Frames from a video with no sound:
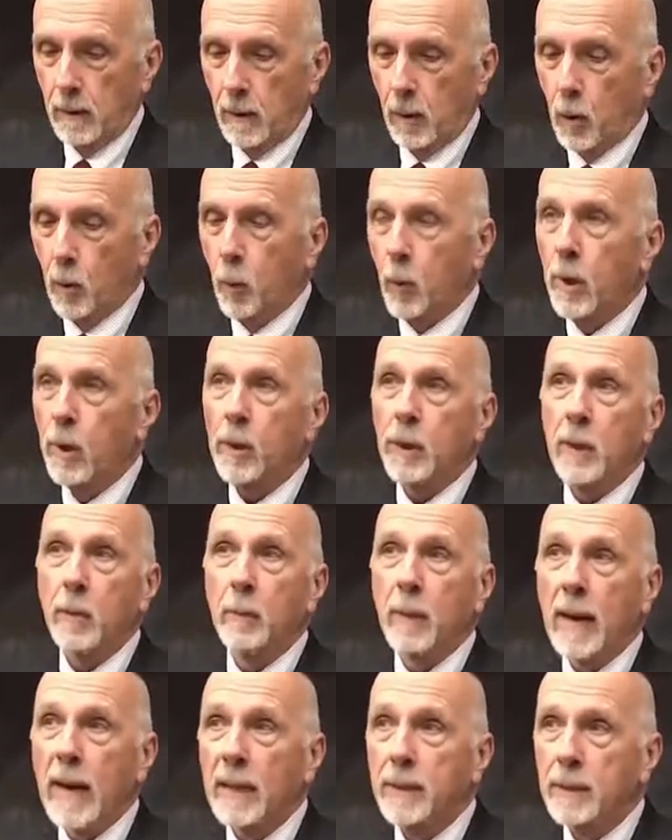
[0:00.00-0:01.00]
Or where
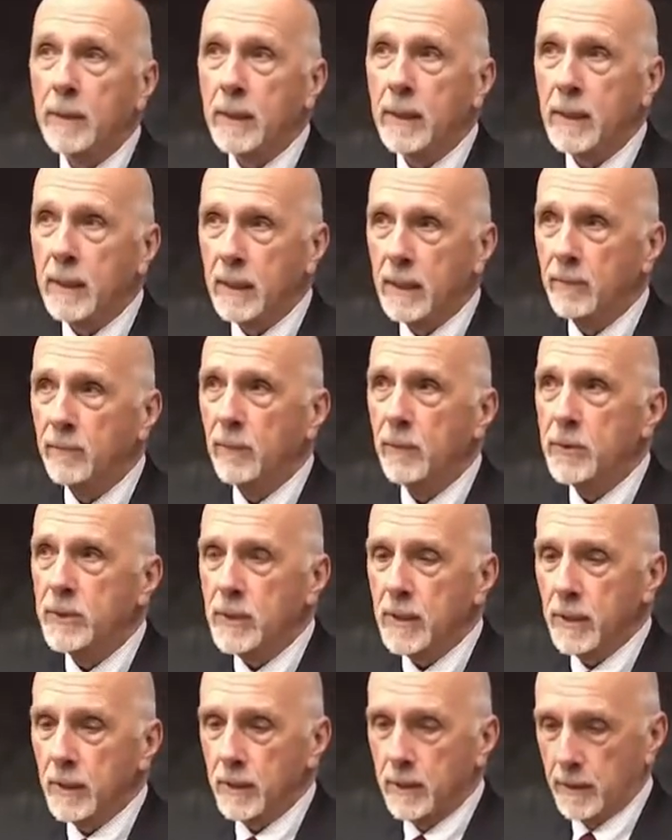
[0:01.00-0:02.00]
commanded he
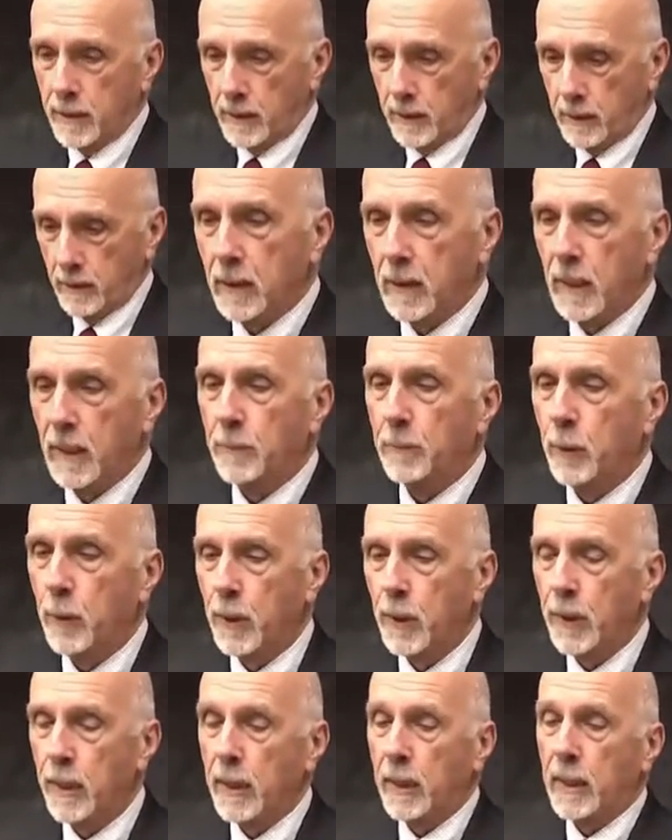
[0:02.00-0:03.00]
virginity? He put
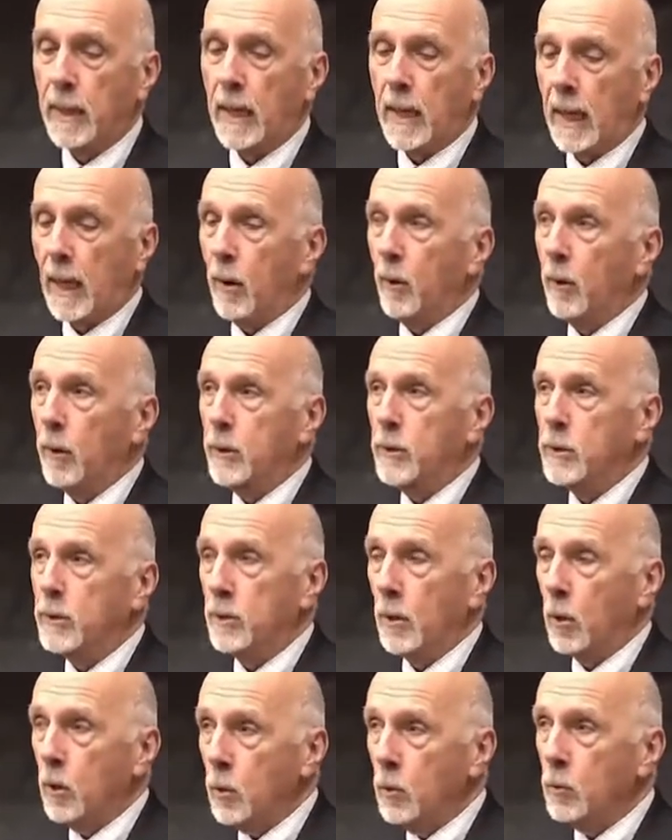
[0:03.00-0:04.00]
it in our
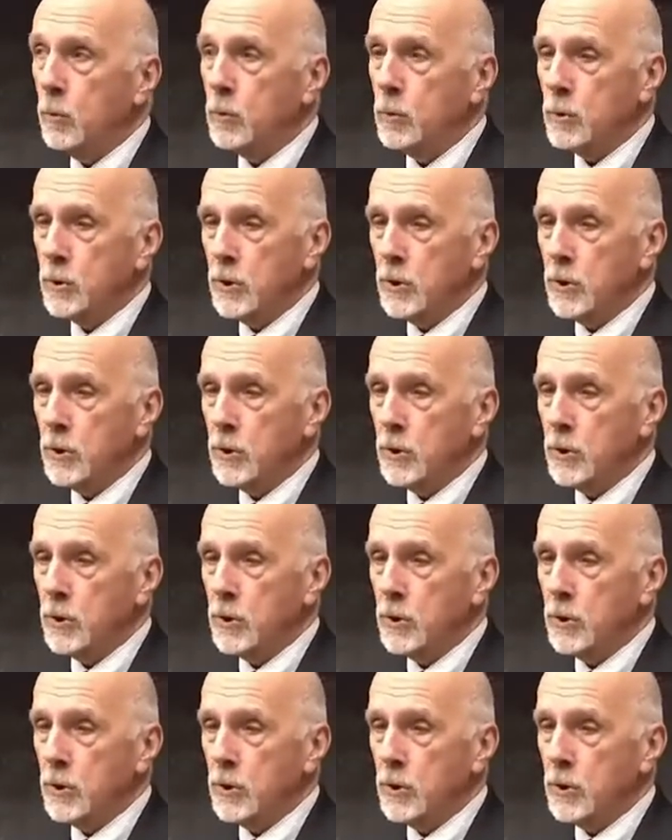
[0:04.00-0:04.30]
own